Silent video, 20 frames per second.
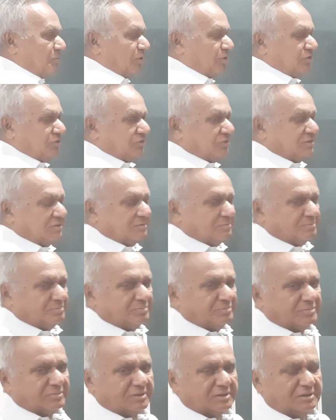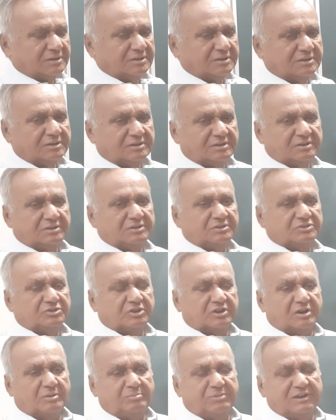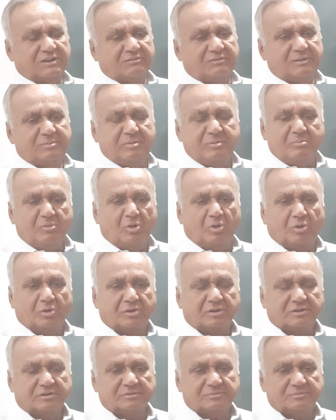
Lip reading: bonds. So coupling will be more.